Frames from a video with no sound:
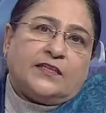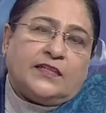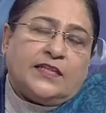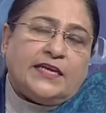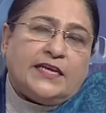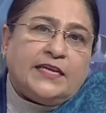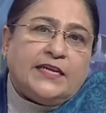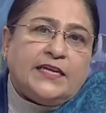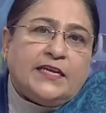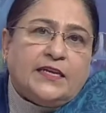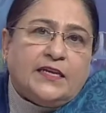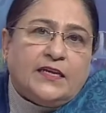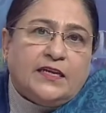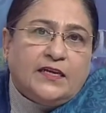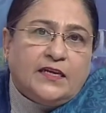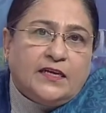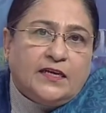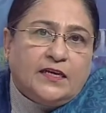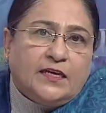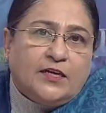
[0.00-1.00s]
Then
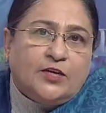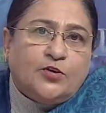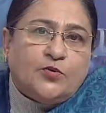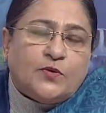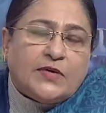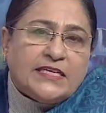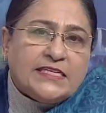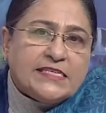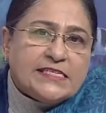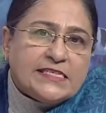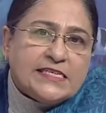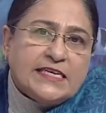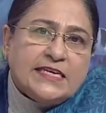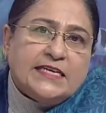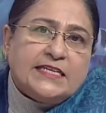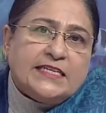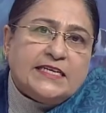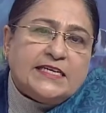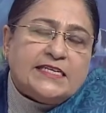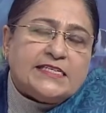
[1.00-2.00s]
you can
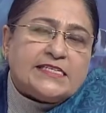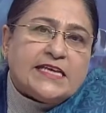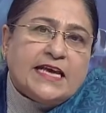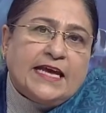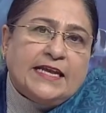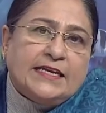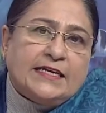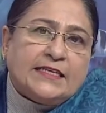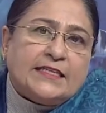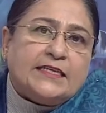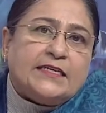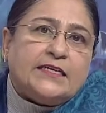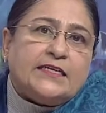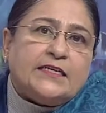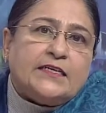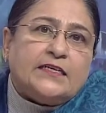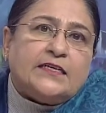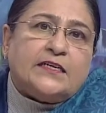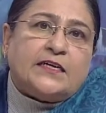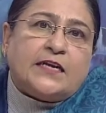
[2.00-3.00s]
see there is
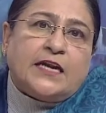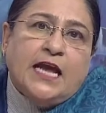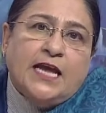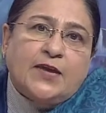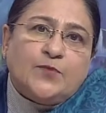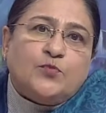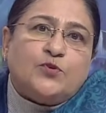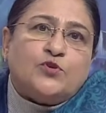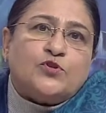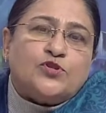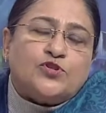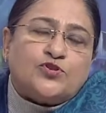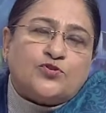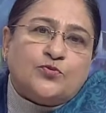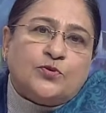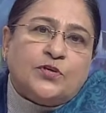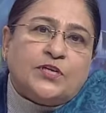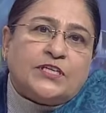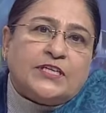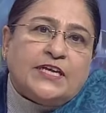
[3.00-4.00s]
another ribose
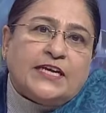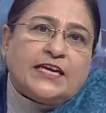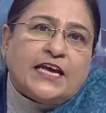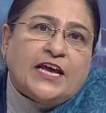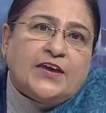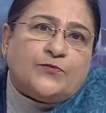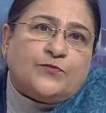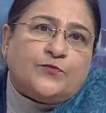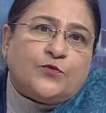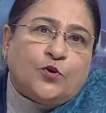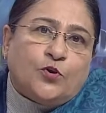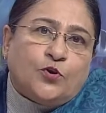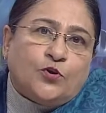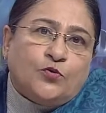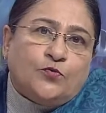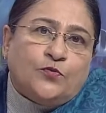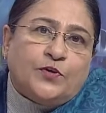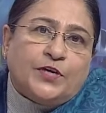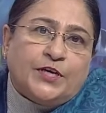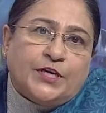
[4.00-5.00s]
sugar that I have
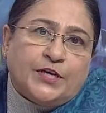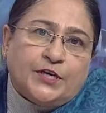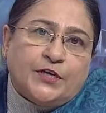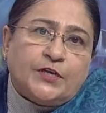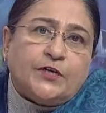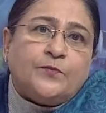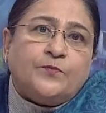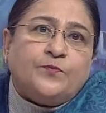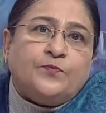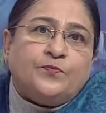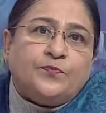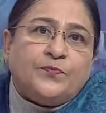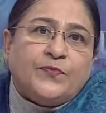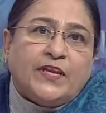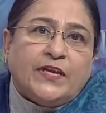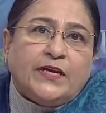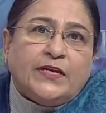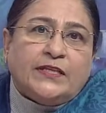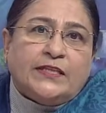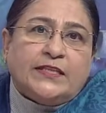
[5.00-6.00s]
drawn over here.
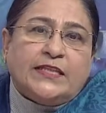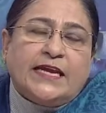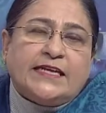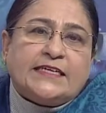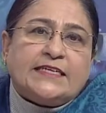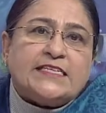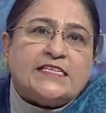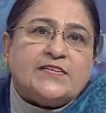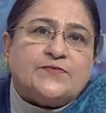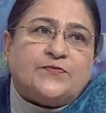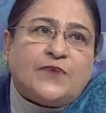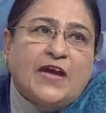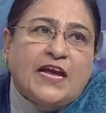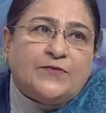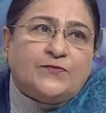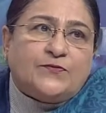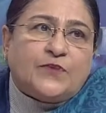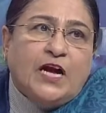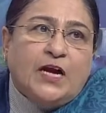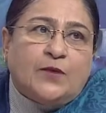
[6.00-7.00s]
That is a
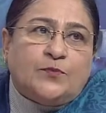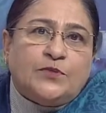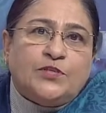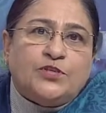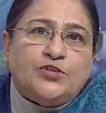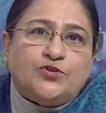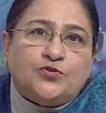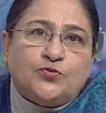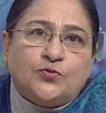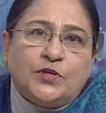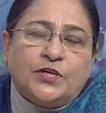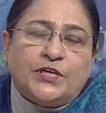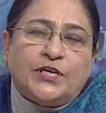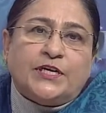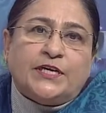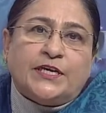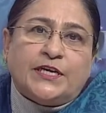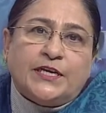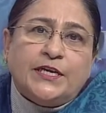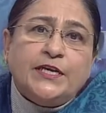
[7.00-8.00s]
5 carbon sugar
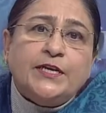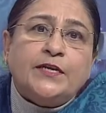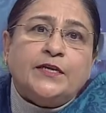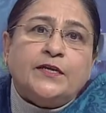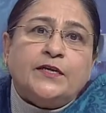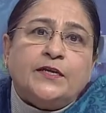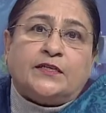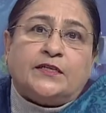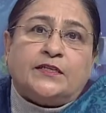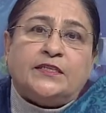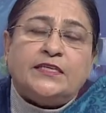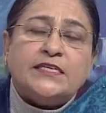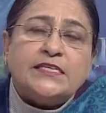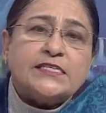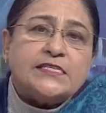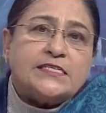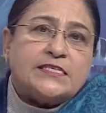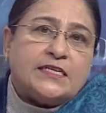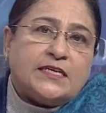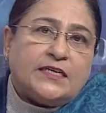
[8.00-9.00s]
again.
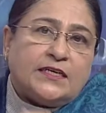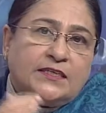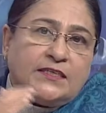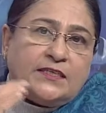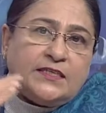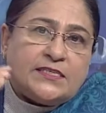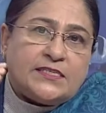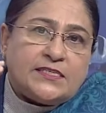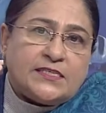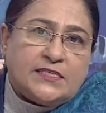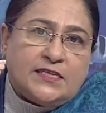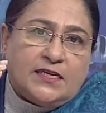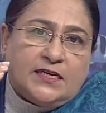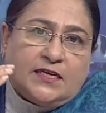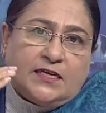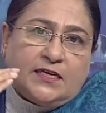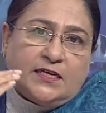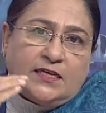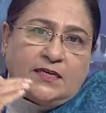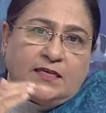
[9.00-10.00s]
This, this
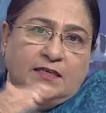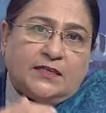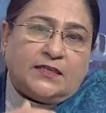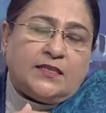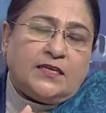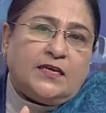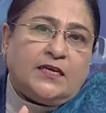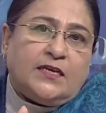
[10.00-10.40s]
uh,